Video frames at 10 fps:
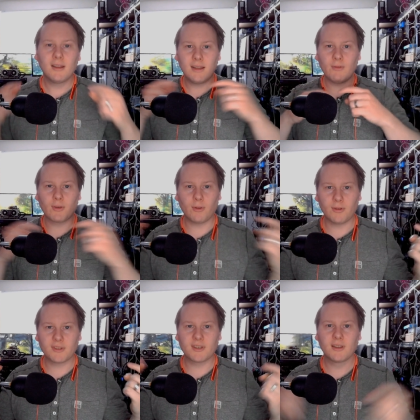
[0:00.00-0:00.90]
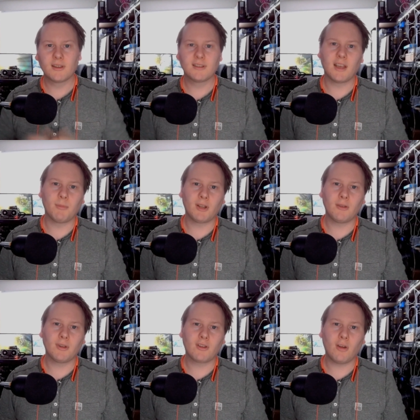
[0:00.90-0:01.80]
Leave your thoughts down
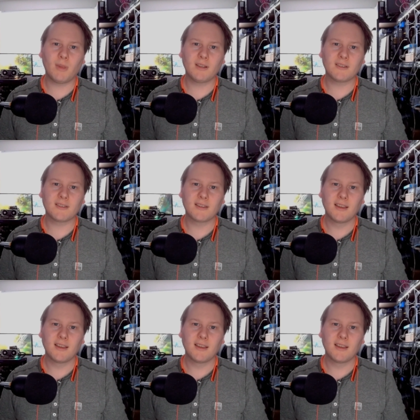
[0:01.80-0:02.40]
below in the comments.